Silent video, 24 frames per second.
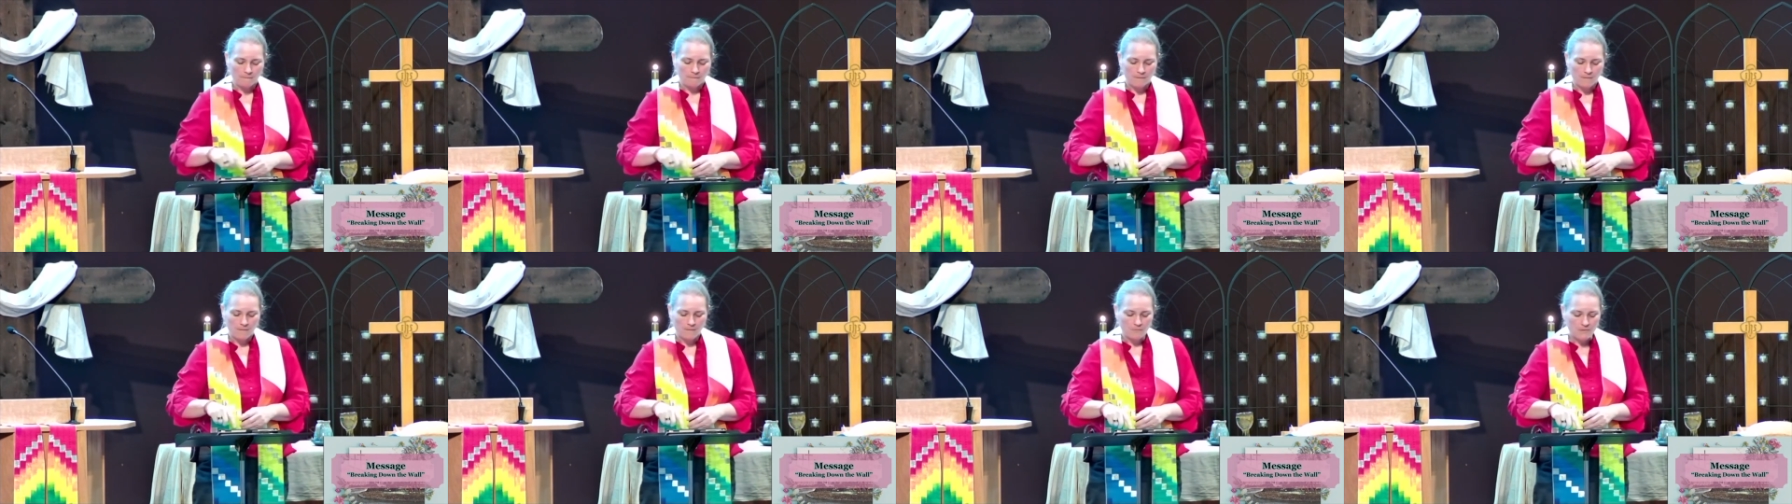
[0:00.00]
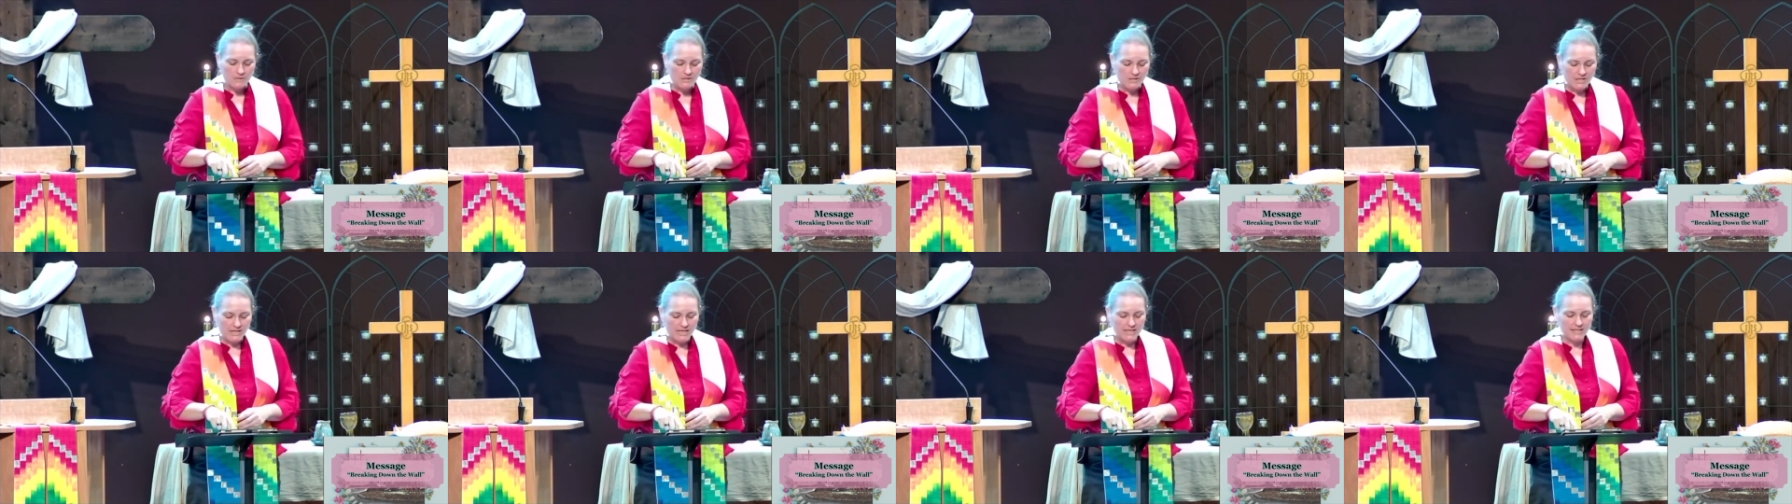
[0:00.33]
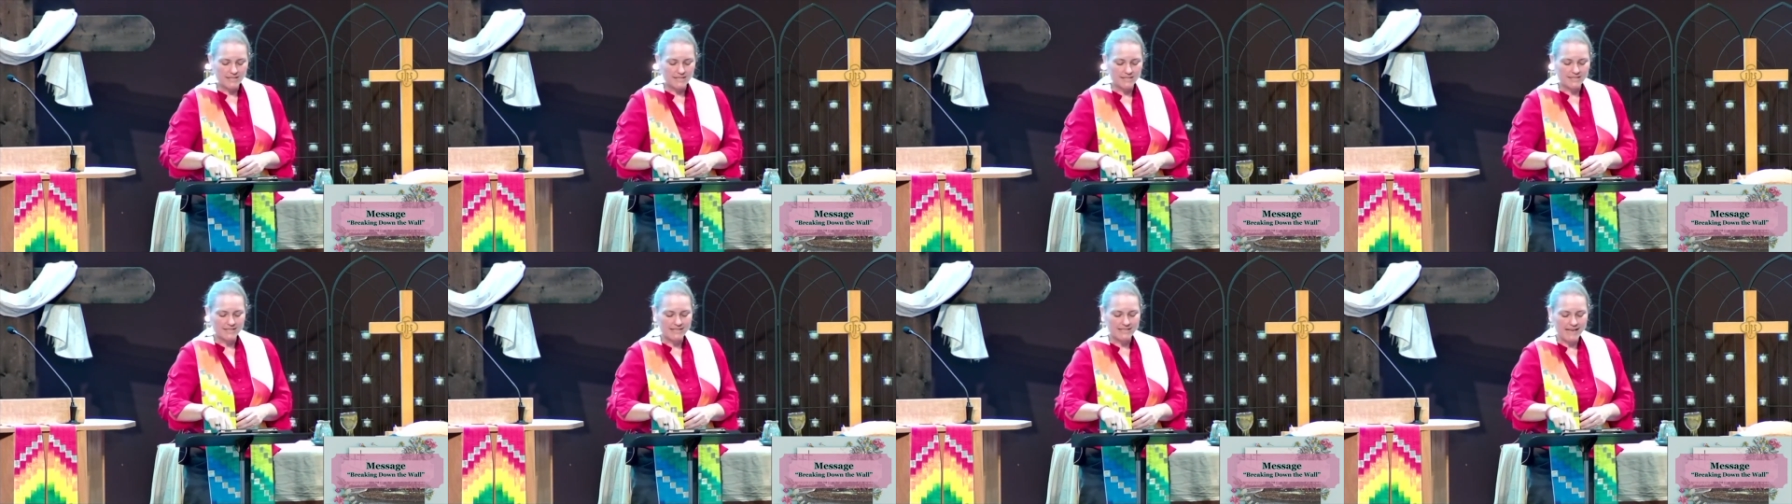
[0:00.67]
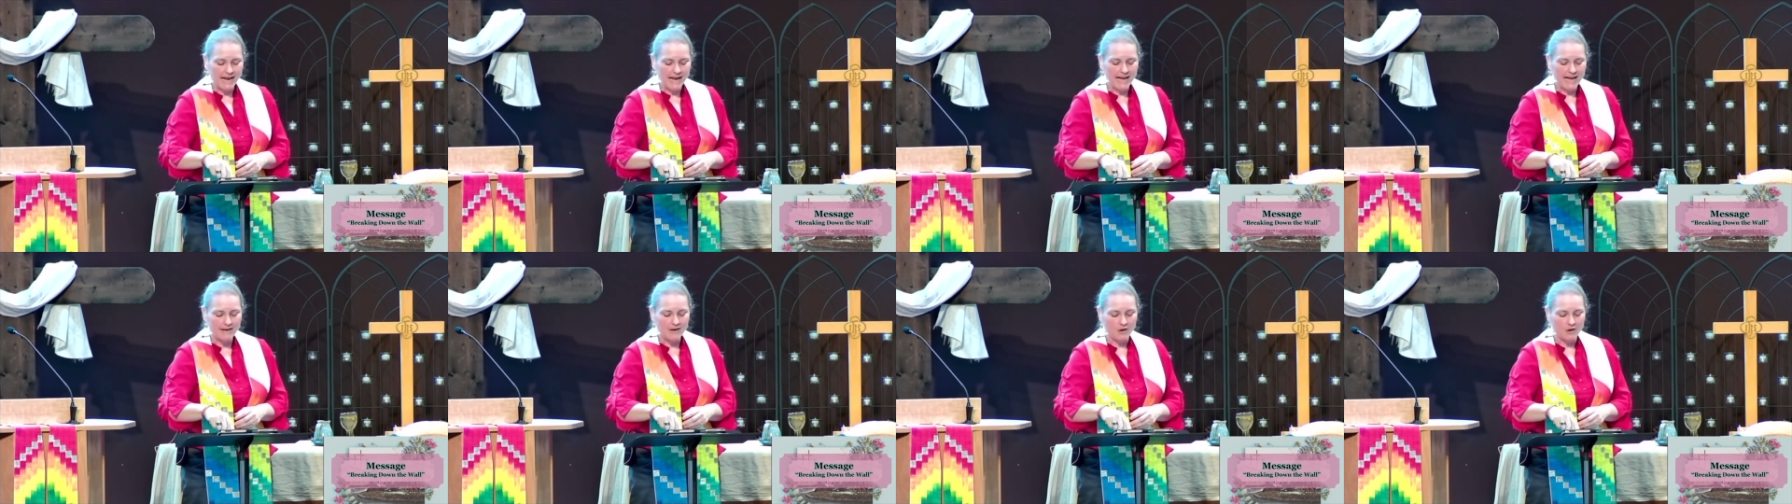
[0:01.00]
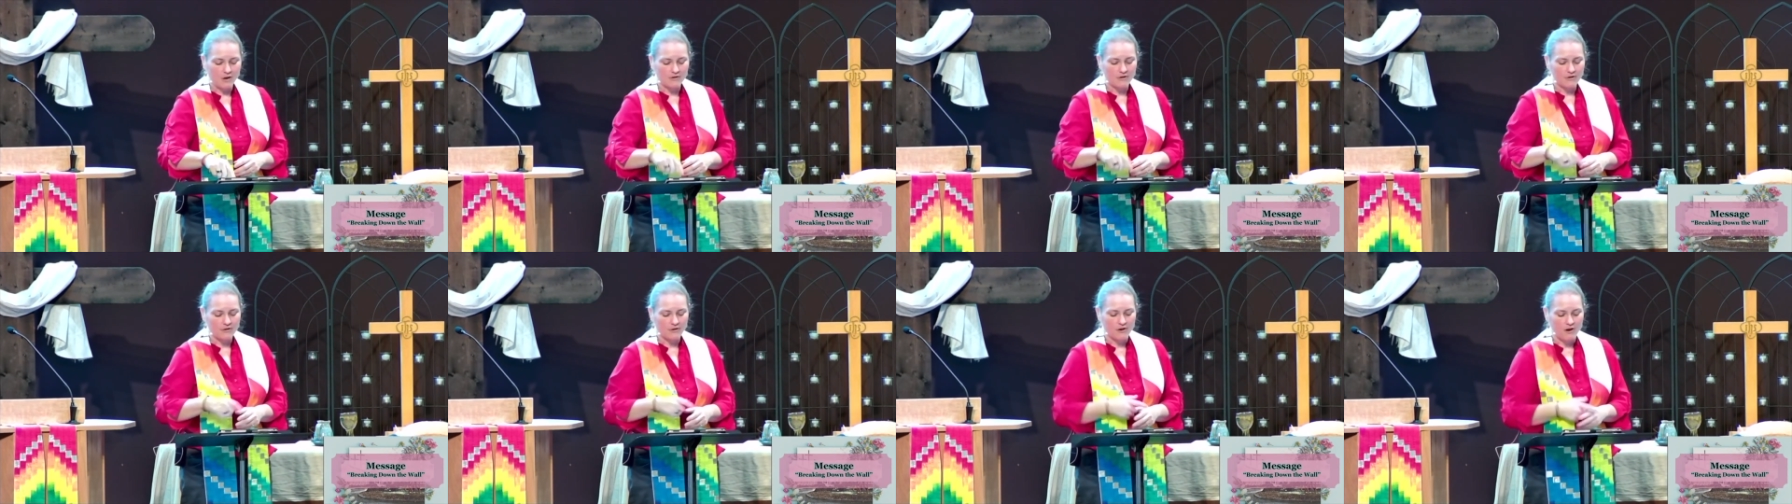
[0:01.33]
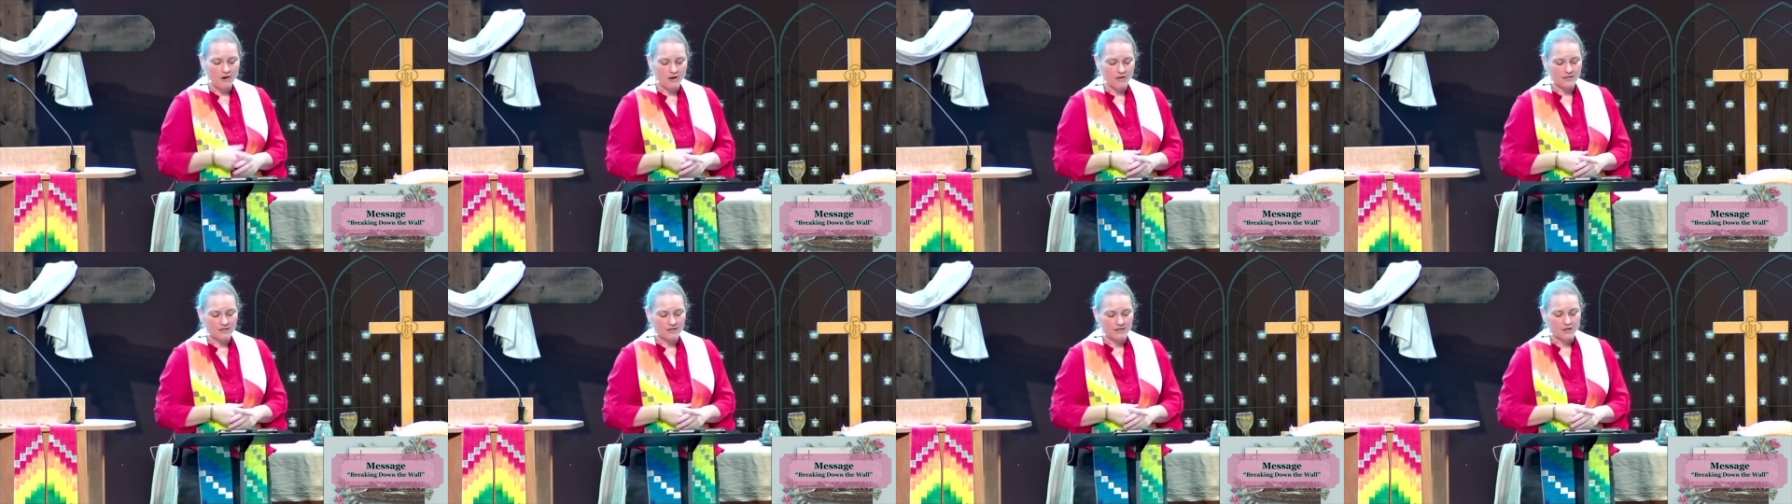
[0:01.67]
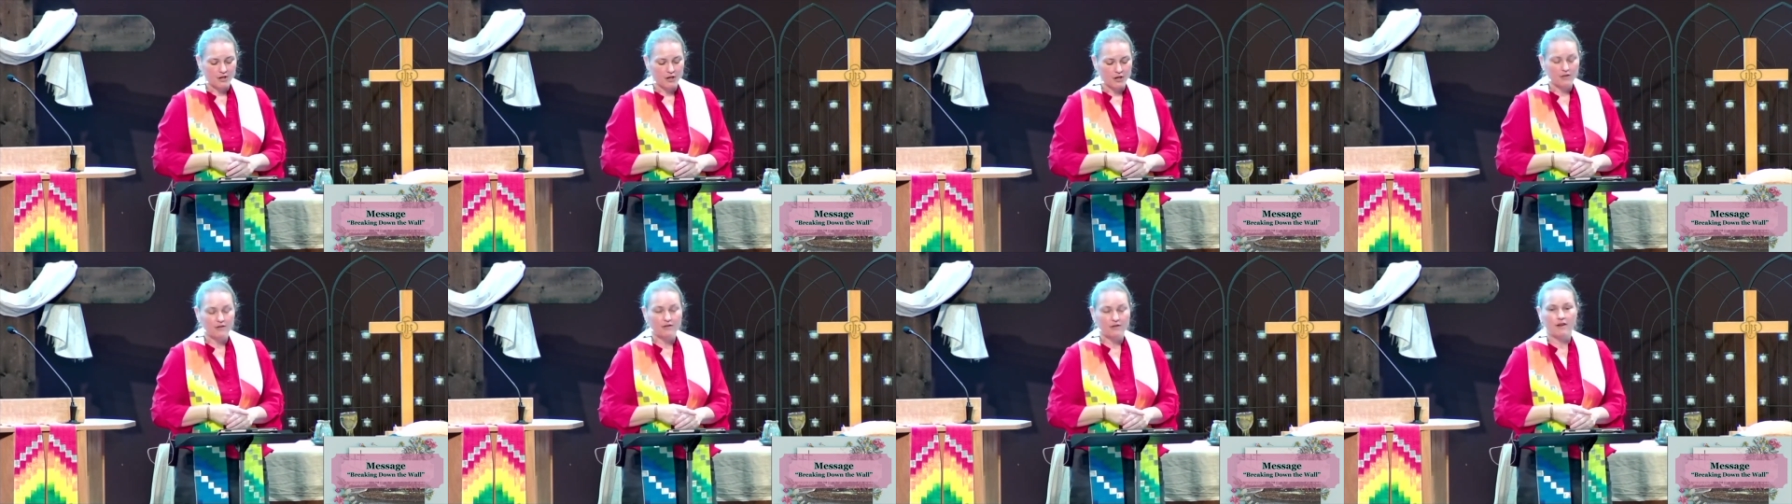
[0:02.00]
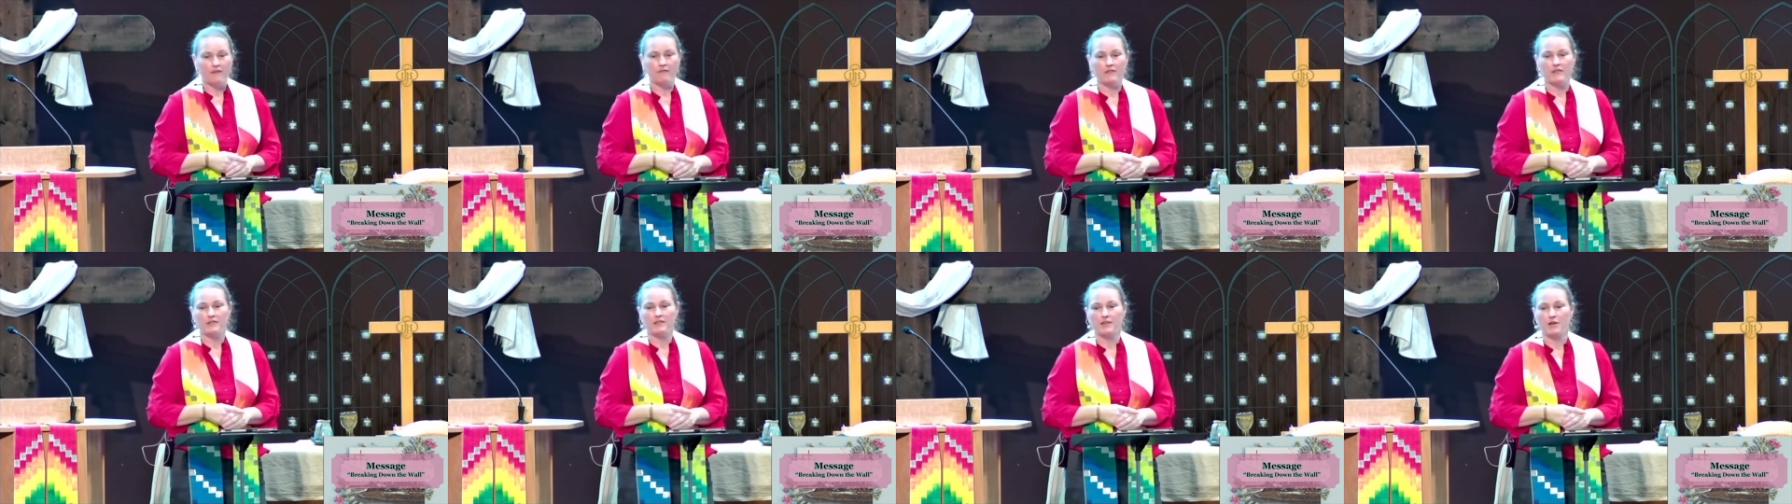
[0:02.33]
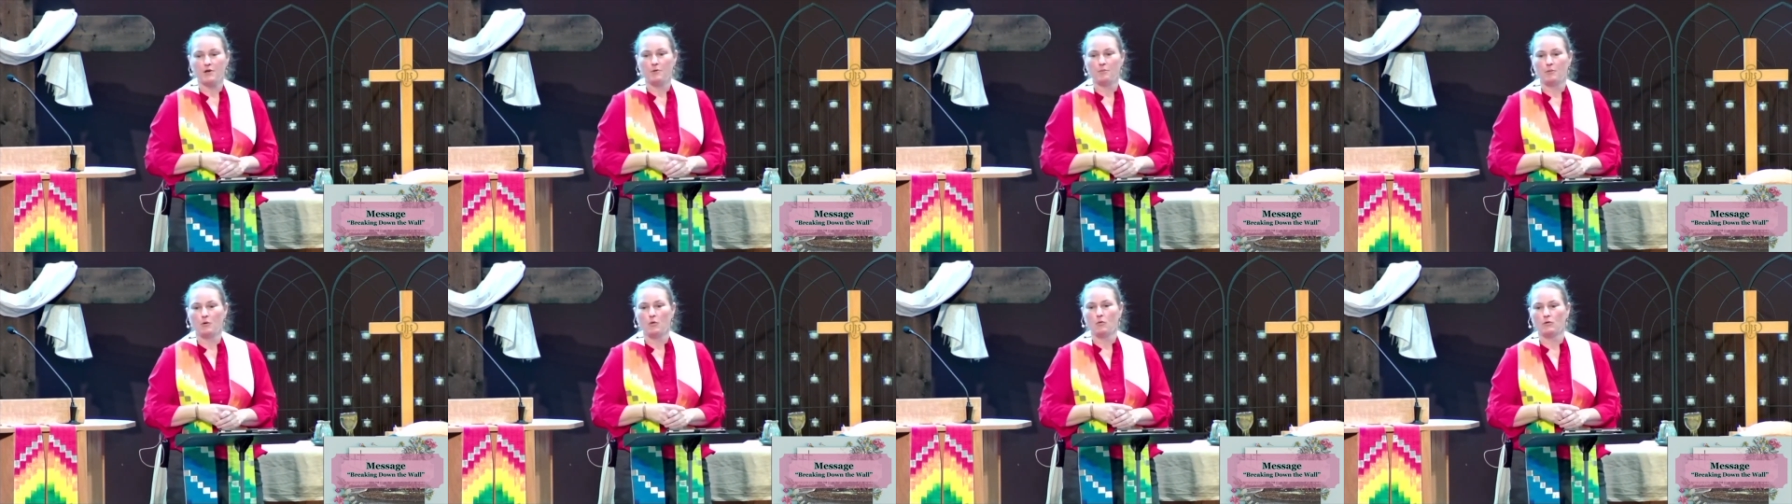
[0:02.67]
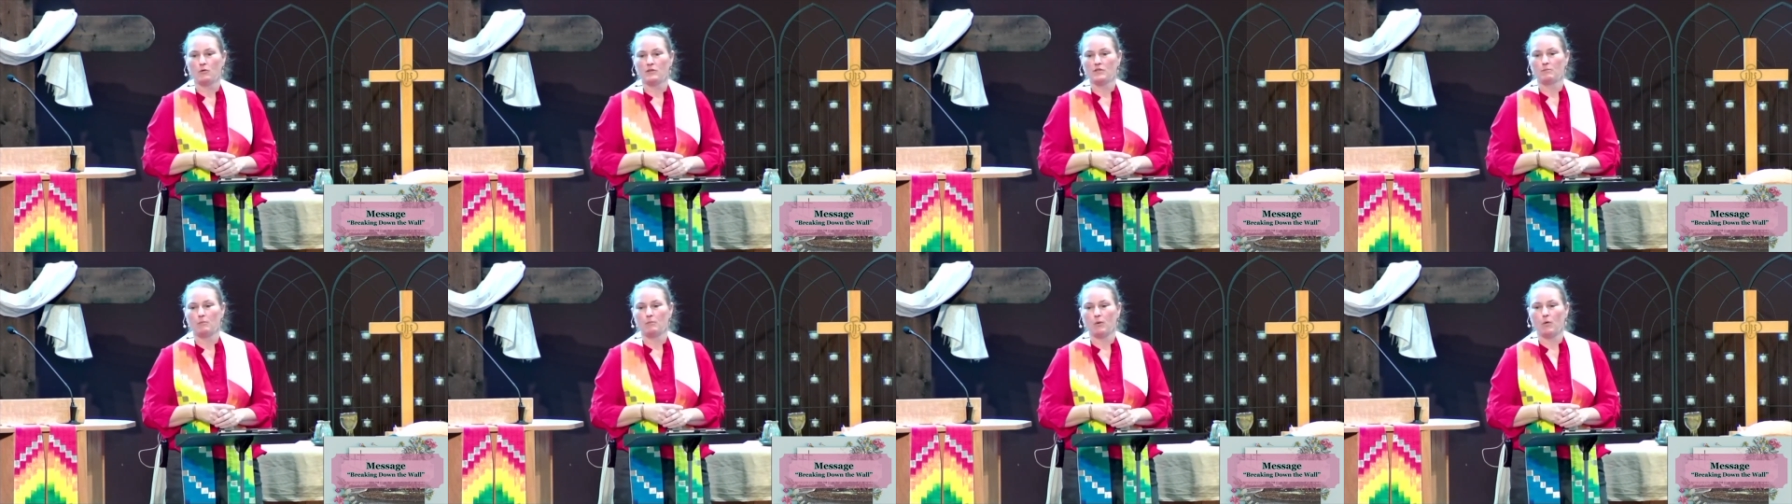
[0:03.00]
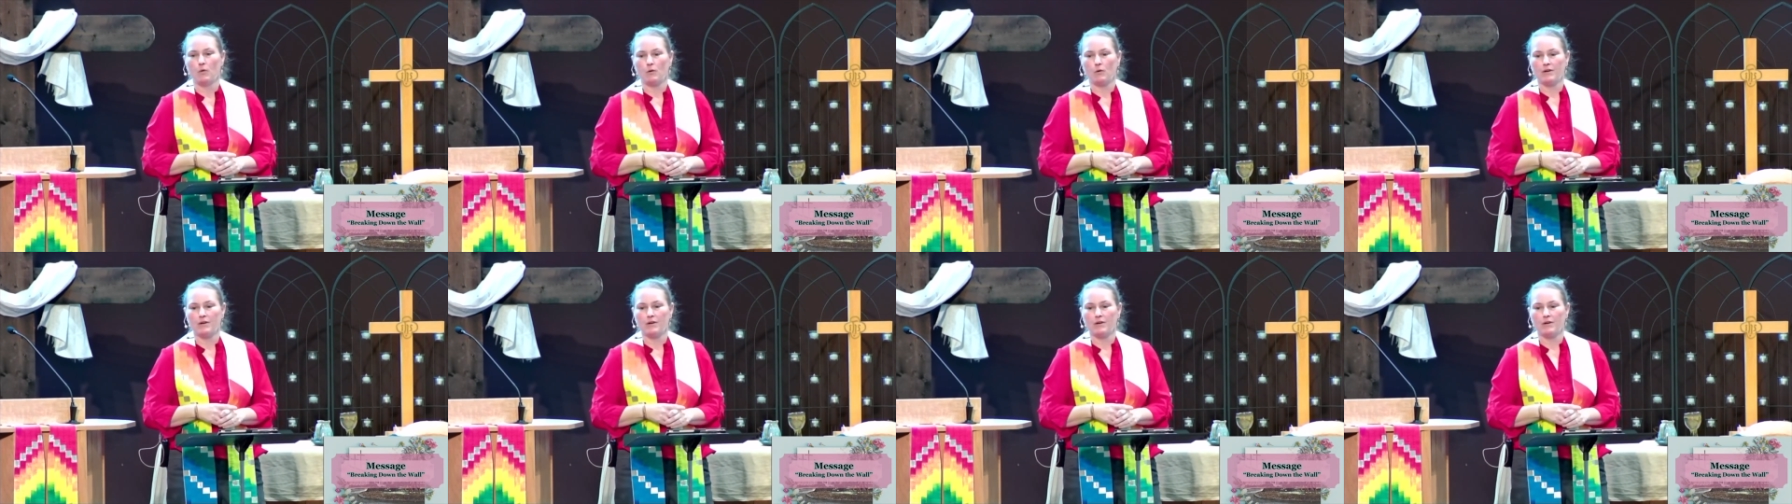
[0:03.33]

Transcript: When Jesus died on the cross, the curtain of the temple was born